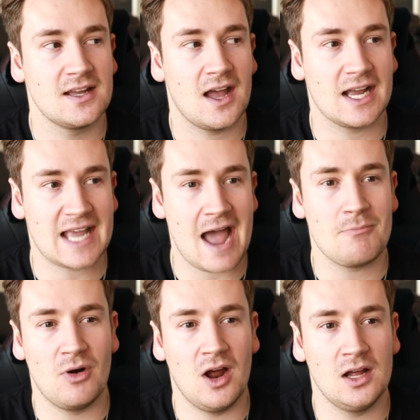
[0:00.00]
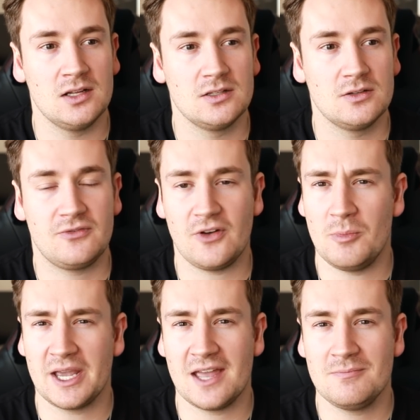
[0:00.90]
a camera
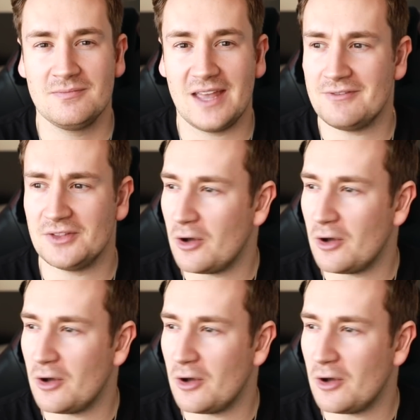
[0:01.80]
filming him, even